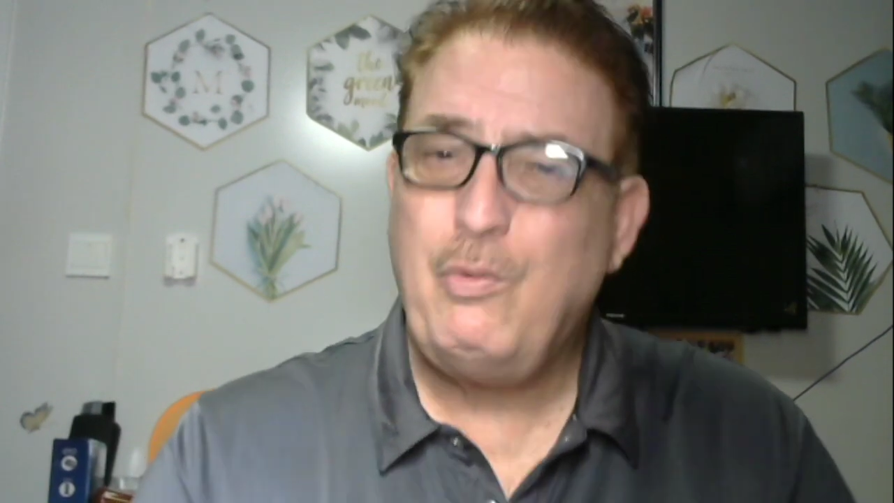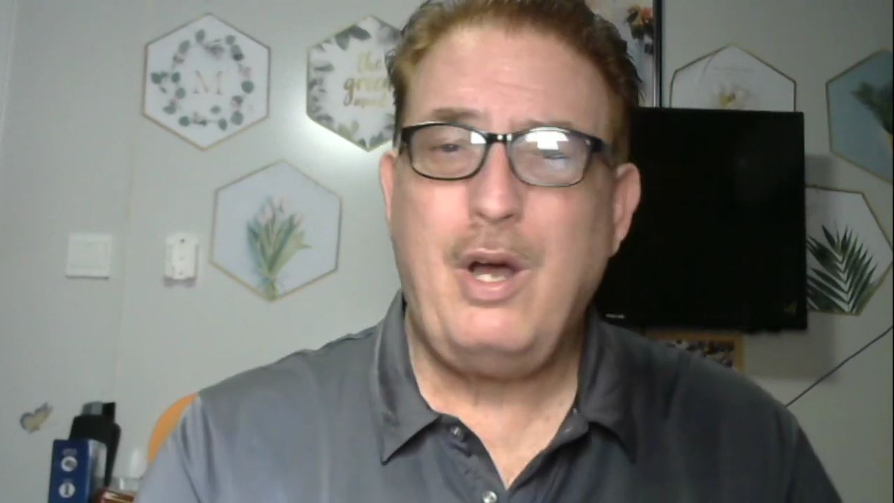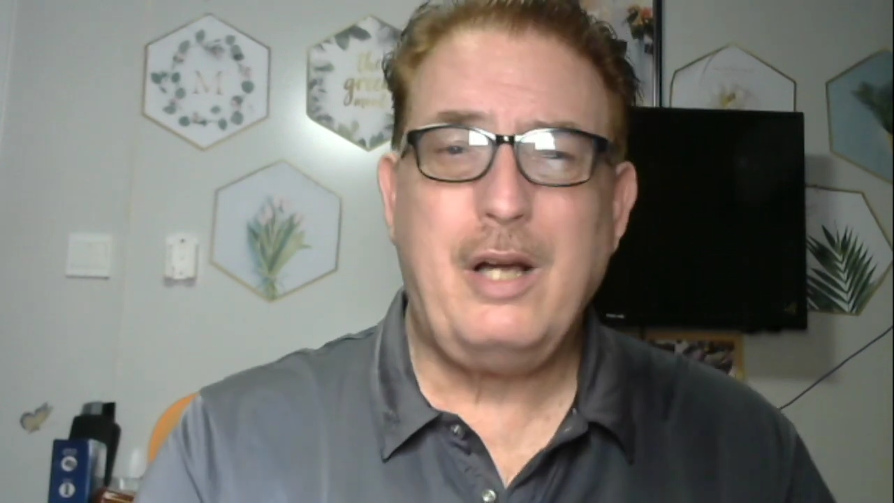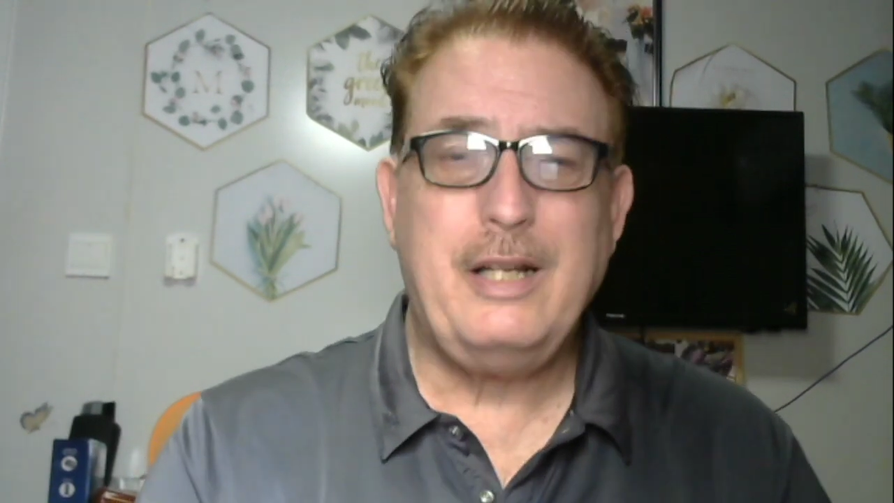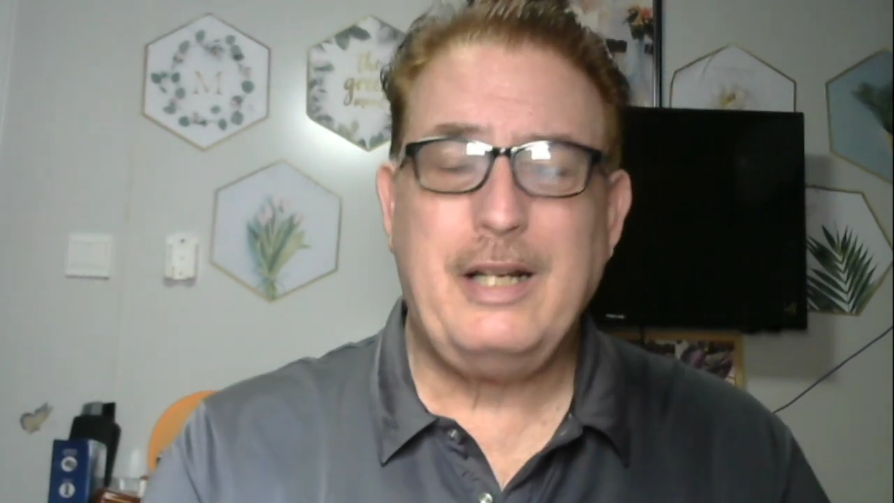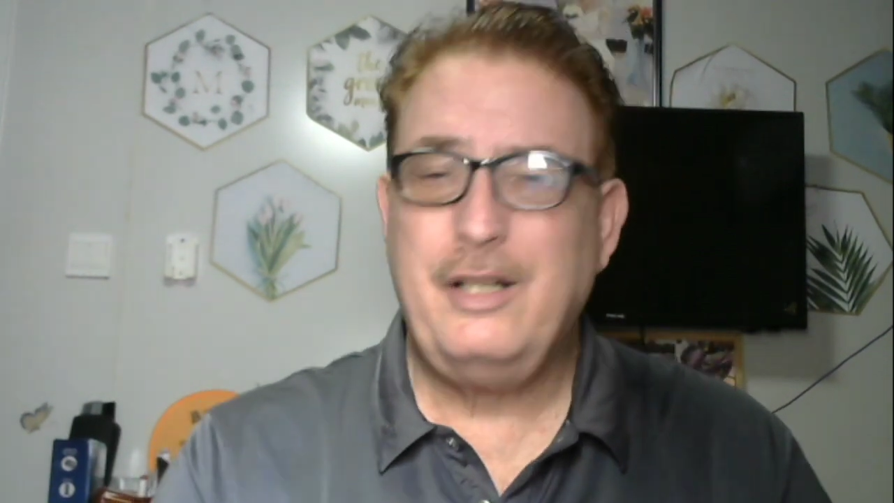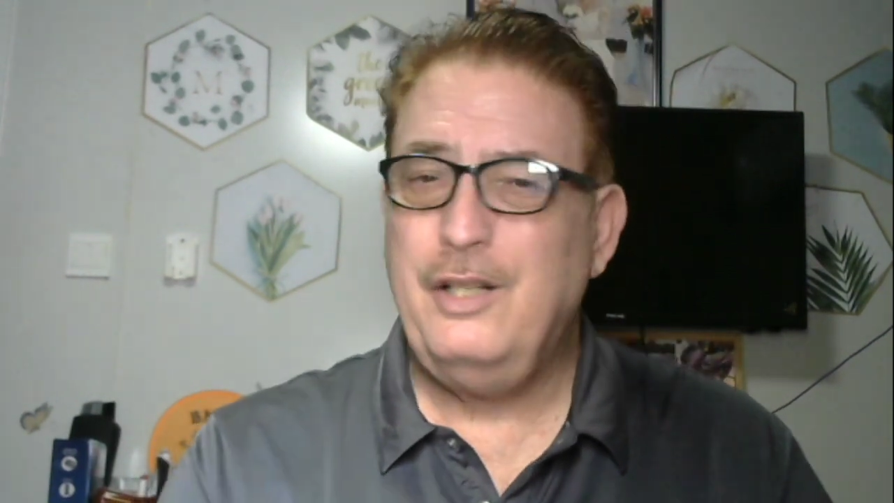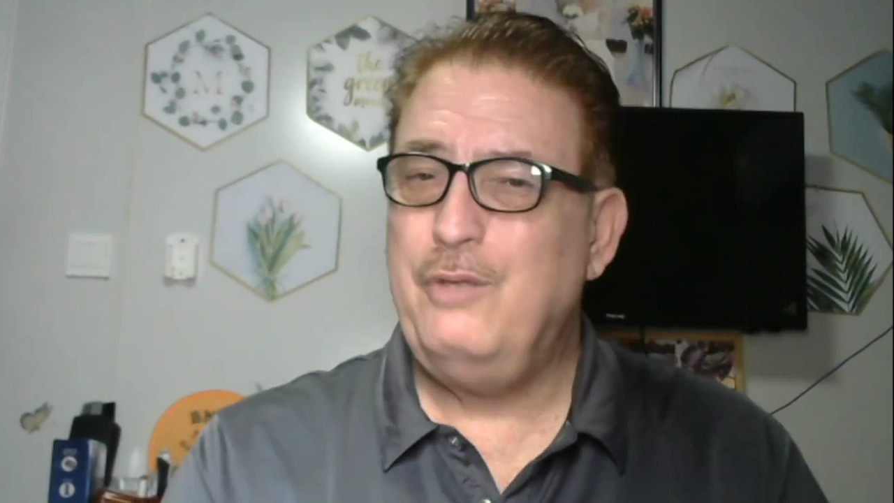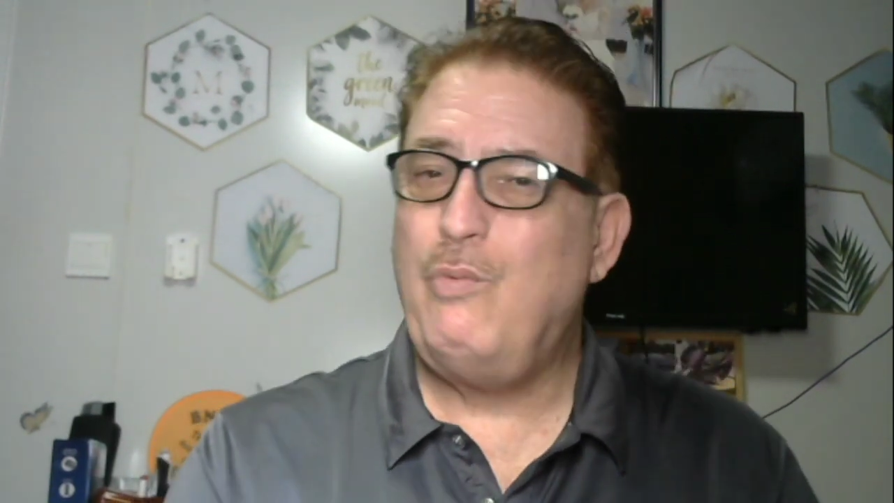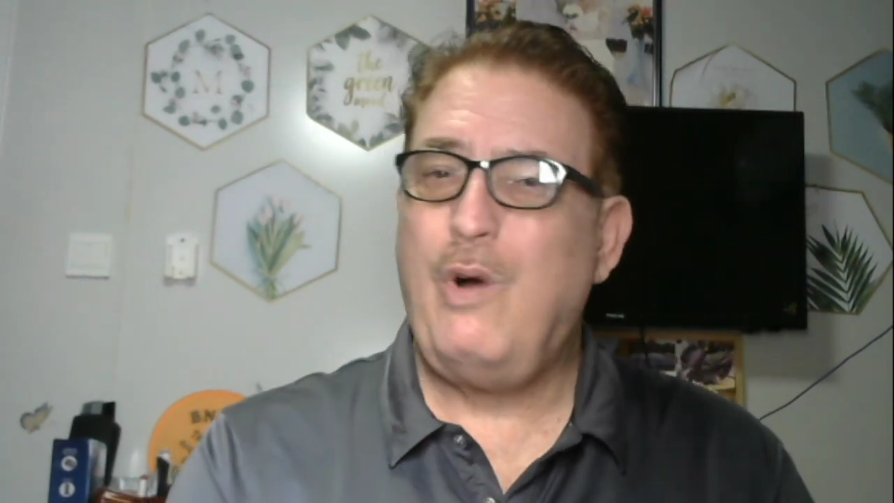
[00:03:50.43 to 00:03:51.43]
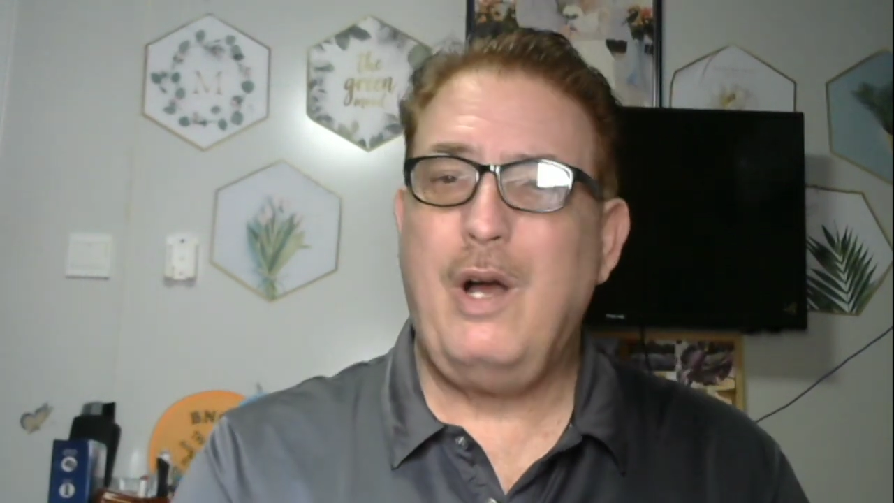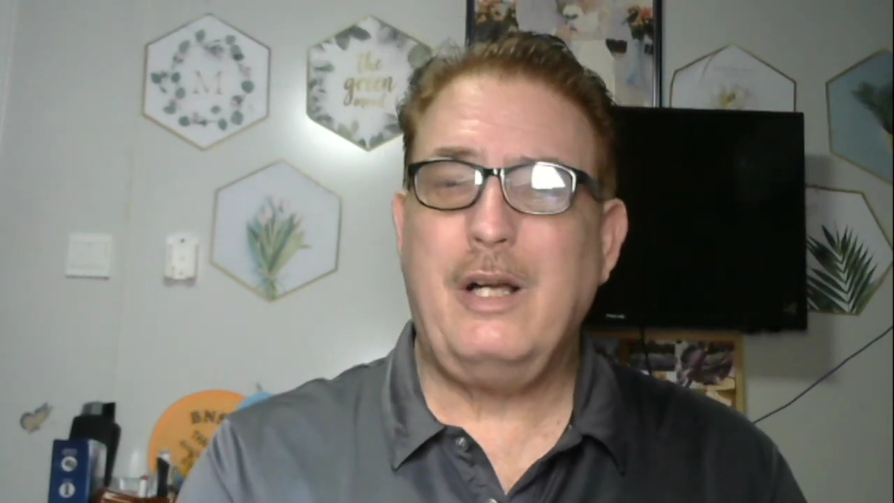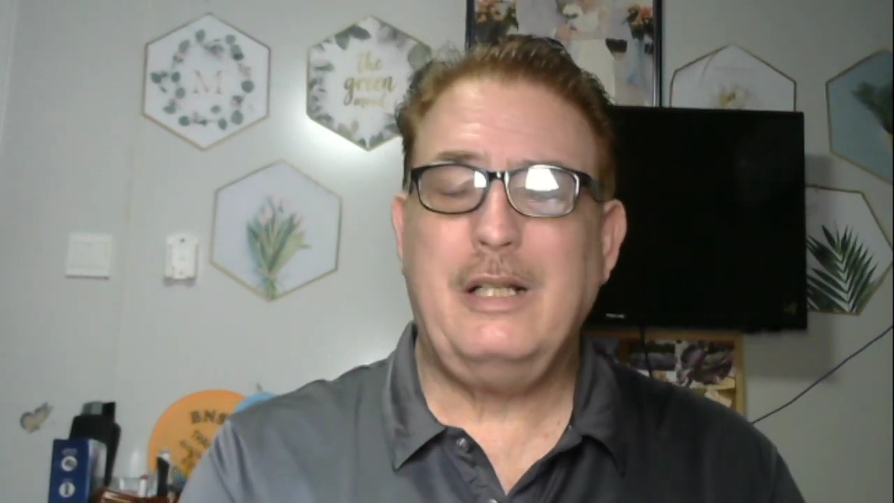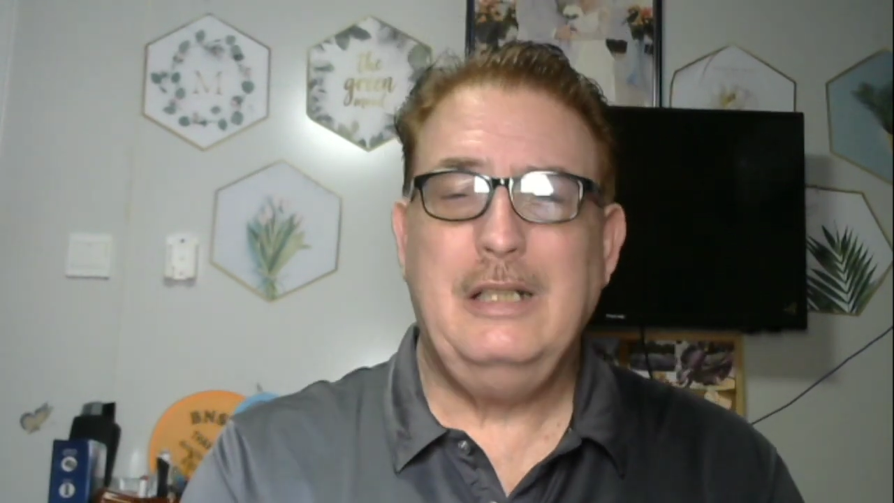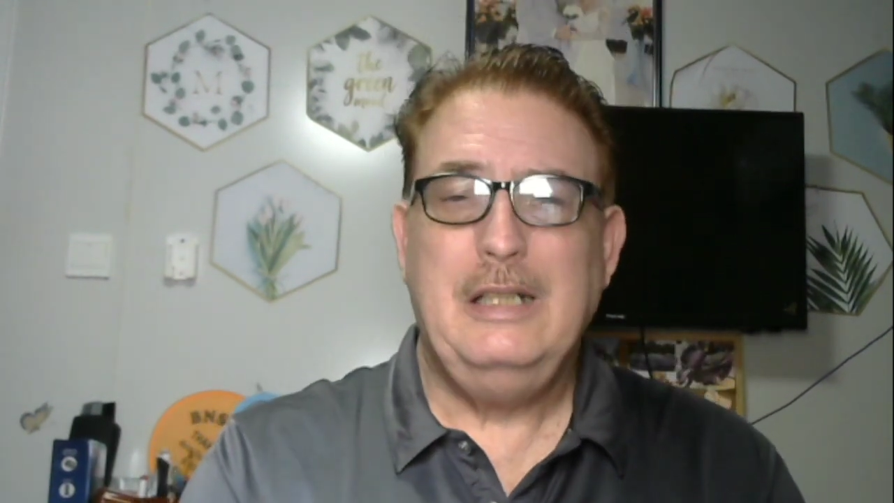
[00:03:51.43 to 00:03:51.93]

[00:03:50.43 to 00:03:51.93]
walk and I couldn't walk